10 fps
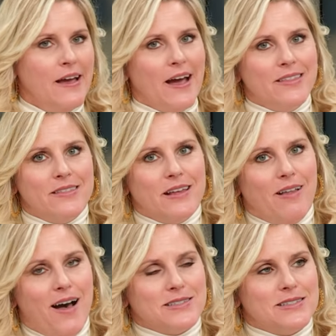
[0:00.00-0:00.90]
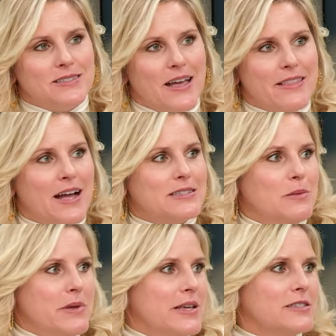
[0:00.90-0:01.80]
And then they lost. And that to
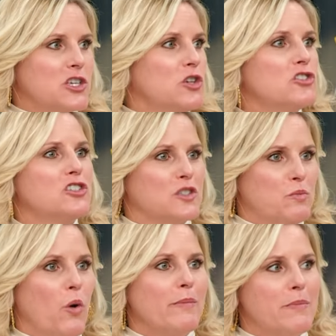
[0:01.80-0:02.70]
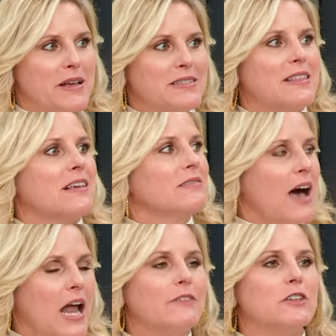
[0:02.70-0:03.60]
me is a huge disappointment because I think a
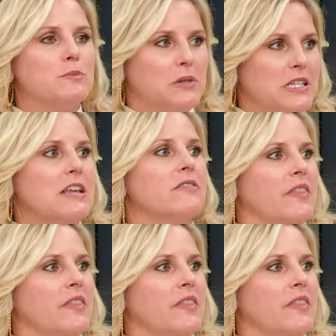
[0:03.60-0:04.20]
lot of us believe